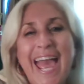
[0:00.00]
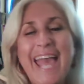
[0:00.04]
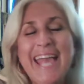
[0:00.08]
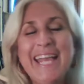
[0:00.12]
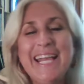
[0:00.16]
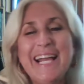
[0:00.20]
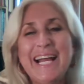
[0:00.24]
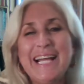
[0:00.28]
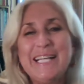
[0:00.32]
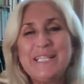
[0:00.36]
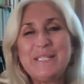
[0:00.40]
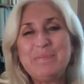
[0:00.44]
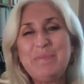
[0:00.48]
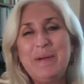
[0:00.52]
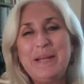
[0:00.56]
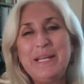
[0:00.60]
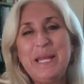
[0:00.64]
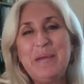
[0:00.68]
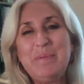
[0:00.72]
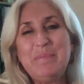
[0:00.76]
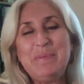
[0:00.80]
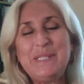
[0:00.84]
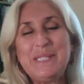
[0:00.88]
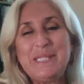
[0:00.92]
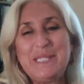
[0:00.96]
Guys, my
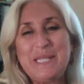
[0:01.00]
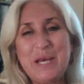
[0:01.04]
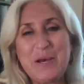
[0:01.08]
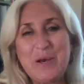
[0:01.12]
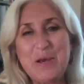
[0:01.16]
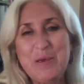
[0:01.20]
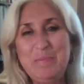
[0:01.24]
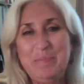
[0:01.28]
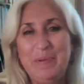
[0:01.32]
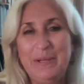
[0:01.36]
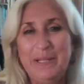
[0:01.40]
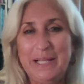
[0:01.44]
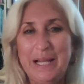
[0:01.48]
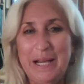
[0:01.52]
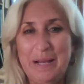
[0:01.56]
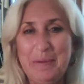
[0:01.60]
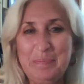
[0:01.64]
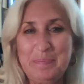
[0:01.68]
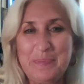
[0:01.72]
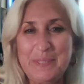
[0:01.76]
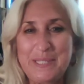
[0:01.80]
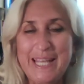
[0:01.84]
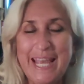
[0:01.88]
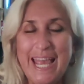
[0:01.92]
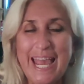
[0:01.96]
name is Terry
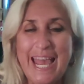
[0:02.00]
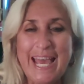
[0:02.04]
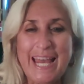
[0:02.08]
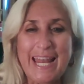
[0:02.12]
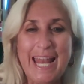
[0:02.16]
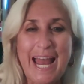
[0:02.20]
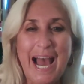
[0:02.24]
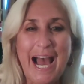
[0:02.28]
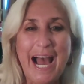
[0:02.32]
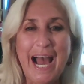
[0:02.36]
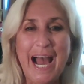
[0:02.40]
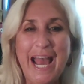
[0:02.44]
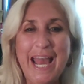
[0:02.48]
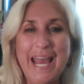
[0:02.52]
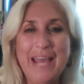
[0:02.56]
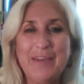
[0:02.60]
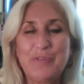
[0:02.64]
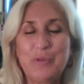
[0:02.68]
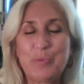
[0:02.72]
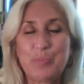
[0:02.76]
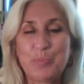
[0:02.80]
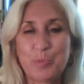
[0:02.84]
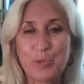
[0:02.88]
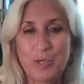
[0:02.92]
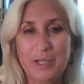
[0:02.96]
Billups, and I have
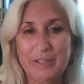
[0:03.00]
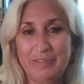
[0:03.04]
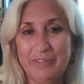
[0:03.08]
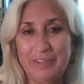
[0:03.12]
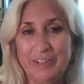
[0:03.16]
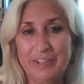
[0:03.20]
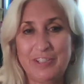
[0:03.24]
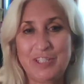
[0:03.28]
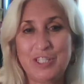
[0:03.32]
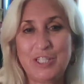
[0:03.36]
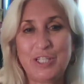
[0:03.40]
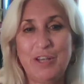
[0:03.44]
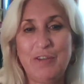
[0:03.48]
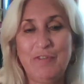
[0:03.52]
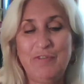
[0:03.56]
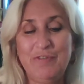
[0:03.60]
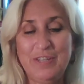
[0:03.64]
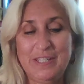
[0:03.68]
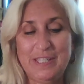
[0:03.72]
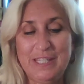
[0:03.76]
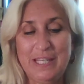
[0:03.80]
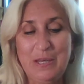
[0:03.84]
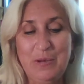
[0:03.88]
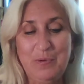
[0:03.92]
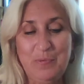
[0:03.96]
the privilege of
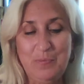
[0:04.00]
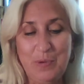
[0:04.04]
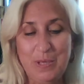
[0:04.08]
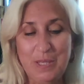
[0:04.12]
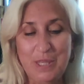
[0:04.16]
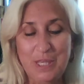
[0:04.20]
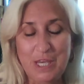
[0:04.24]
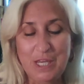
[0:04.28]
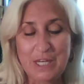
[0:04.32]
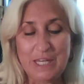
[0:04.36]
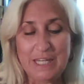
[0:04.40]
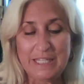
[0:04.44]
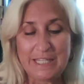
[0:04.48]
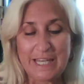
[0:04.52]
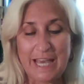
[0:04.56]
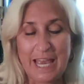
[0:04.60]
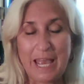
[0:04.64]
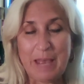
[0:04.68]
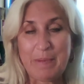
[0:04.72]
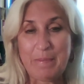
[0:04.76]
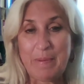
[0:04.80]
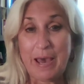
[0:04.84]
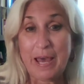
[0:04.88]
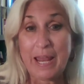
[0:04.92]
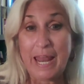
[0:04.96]
visiting with you
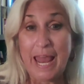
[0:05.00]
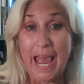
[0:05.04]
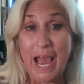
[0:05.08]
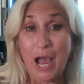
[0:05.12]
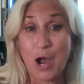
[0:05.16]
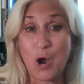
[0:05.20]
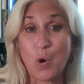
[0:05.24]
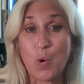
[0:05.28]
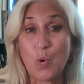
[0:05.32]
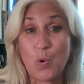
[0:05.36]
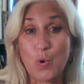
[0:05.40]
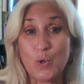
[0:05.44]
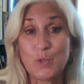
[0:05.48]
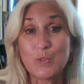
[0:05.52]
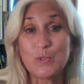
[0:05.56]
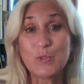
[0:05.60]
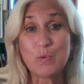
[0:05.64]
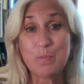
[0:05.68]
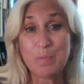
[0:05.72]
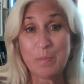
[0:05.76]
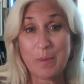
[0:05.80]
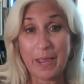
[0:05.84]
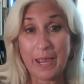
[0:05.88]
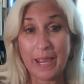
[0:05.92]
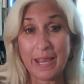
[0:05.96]
today about how oils are
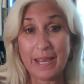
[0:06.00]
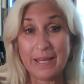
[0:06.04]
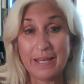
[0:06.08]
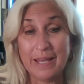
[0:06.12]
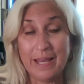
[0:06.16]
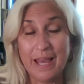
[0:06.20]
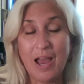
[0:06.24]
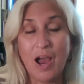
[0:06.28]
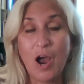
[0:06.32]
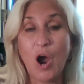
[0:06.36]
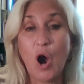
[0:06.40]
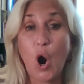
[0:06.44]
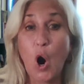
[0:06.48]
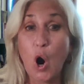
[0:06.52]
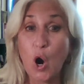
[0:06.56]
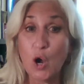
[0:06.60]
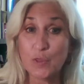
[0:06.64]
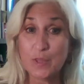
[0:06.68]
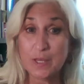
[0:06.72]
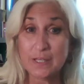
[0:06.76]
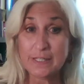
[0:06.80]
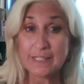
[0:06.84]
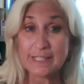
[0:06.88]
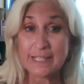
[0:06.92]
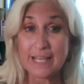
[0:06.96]
made, are
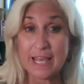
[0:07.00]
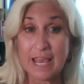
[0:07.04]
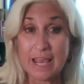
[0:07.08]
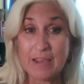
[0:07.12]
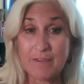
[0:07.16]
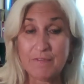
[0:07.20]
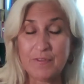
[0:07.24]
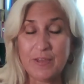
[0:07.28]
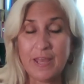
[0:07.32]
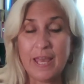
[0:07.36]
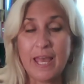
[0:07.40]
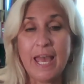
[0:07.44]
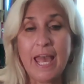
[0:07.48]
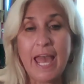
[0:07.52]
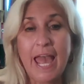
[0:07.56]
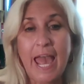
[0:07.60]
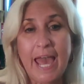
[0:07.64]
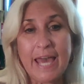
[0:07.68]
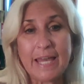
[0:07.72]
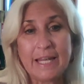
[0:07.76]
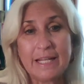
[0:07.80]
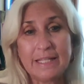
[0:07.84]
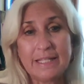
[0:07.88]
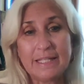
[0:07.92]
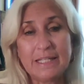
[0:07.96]
they safe,
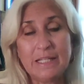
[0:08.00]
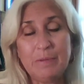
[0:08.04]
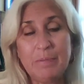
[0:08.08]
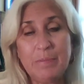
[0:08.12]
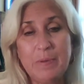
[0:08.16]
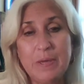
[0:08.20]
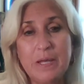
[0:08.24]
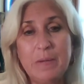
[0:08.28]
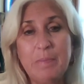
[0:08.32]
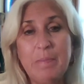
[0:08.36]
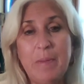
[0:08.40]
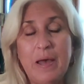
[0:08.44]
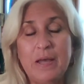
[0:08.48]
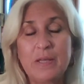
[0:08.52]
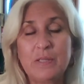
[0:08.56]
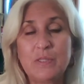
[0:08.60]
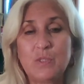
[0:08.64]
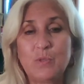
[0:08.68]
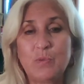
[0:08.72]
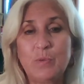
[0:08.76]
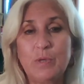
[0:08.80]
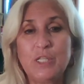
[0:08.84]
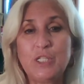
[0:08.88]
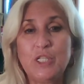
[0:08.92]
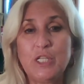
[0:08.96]
and a little bit about
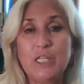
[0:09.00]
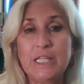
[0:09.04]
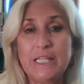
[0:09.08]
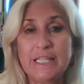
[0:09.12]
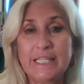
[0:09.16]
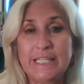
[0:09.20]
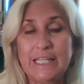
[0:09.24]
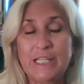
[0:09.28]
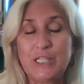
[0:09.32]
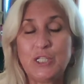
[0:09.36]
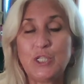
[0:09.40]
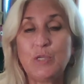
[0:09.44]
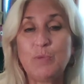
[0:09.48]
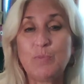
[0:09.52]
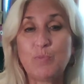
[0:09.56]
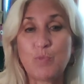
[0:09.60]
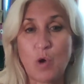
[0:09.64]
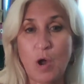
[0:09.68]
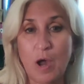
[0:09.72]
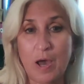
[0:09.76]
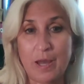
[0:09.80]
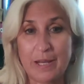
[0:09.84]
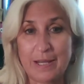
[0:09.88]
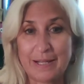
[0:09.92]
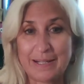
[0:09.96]
switching and ditching
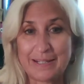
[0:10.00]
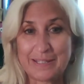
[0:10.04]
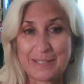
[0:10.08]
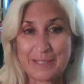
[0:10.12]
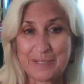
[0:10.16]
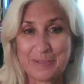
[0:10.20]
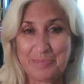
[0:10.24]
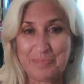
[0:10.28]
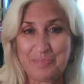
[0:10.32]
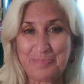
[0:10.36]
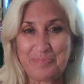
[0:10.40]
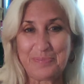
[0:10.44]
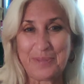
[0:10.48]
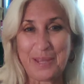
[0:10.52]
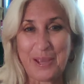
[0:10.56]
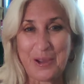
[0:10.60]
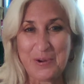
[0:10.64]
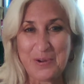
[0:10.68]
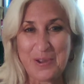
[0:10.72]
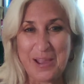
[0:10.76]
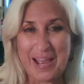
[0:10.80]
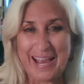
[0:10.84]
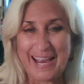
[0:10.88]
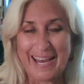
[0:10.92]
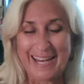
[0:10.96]
products.
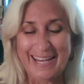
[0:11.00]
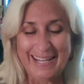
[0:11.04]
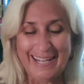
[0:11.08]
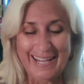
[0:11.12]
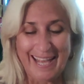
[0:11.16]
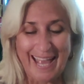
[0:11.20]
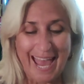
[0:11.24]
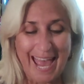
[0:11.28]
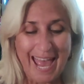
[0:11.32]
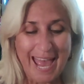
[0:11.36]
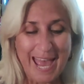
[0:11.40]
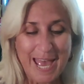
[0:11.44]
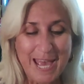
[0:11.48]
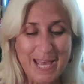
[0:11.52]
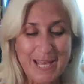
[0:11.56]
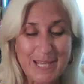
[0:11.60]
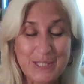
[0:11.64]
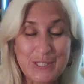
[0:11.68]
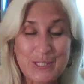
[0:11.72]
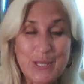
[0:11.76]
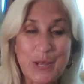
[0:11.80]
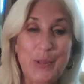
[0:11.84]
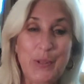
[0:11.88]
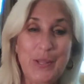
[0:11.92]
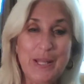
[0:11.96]
Okay,
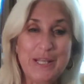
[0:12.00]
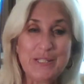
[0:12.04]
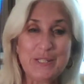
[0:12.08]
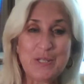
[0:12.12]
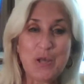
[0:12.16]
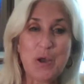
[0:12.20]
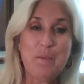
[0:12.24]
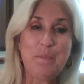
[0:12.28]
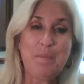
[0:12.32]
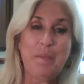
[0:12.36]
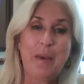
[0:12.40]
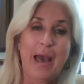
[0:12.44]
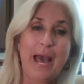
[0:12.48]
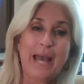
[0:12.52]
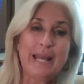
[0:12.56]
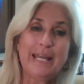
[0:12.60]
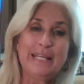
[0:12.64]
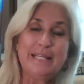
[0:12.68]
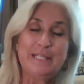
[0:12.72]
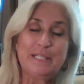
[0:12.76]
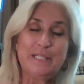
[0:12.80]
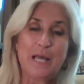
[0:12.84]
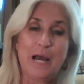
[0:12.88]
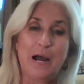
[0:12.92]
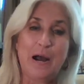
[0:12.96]
so let's go back
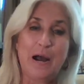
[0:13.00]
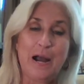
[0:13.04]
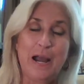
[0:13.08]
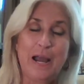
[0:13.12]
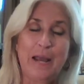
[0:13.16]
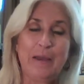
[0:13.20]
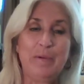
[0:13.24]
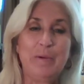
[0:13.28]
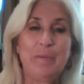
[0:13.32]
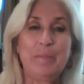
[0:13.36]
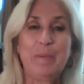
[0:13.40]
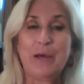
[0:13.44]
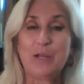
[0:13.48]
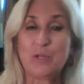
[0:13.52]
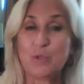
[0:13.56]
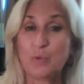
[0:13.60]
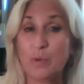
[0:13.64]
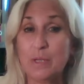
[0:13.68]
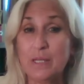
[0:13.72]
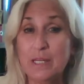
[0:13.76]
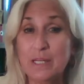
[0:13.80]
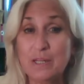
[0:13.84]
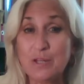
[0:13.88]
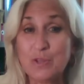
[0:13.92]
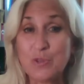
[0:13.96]
in time about
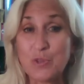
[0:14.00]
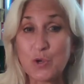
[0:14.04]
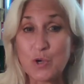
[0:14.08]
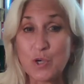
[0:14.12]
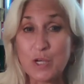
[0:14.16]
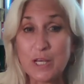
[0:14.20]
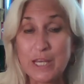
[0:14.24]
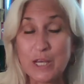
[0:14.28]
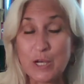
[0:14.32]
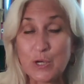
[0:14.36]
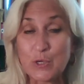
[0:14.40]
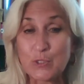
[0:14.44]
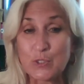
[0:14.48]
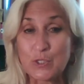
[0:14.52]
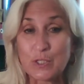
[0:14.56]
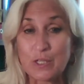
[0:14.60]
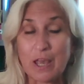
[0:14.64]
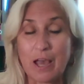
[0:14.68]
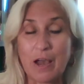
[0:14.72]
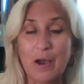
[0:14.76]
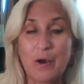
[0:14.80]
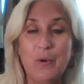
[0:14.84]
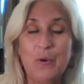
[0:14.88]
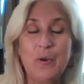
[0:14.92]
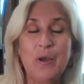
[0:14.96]
20 to 30 years
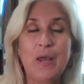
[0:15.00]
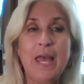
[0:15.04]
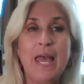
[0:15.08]
ago